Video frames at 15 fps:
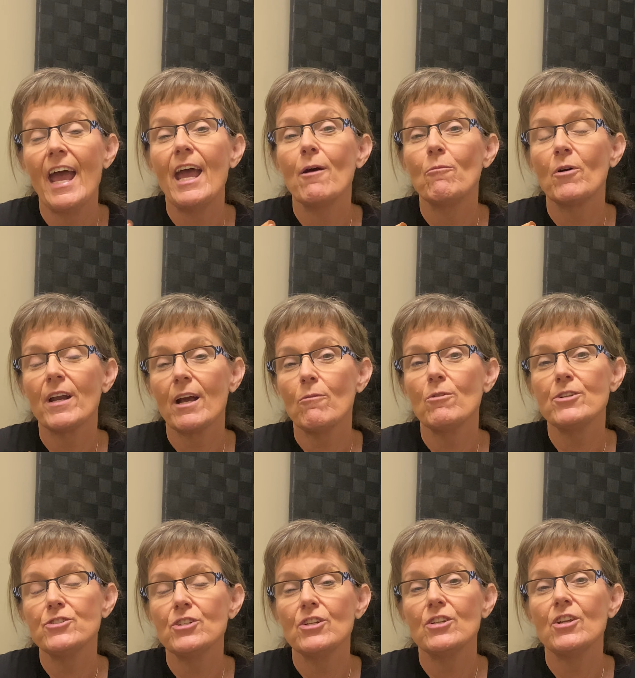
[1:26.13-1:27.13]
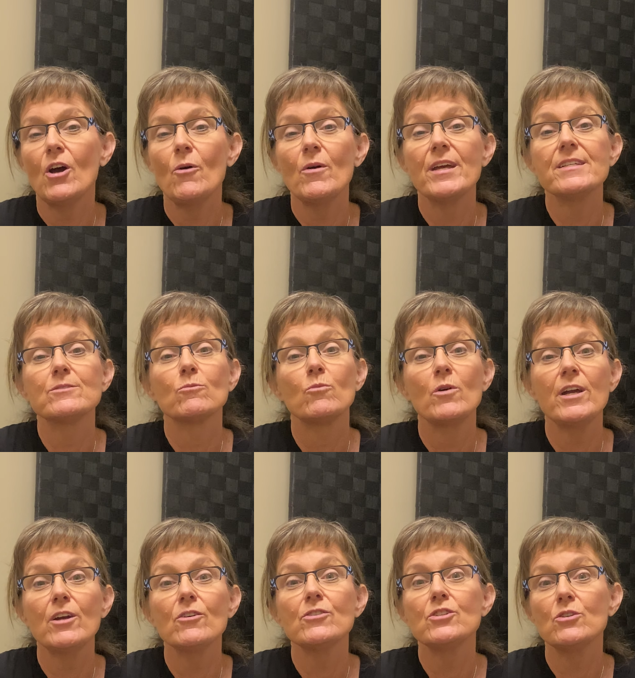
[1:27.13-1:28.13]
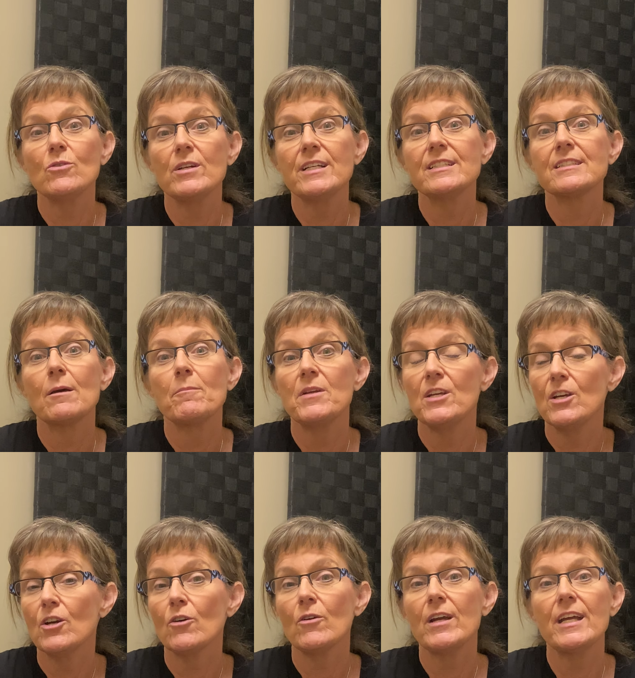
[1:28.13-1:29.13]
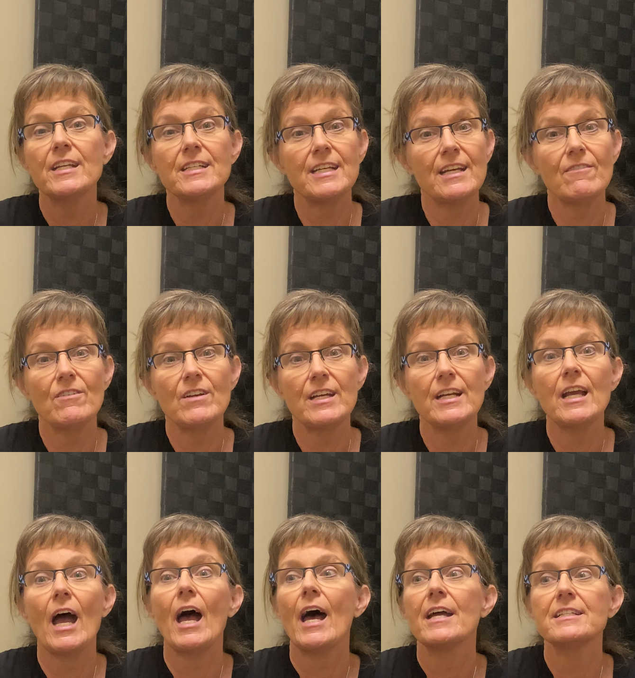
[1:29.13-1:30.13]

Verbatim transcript: And what I want you to know is we're doing some year-end giving uh,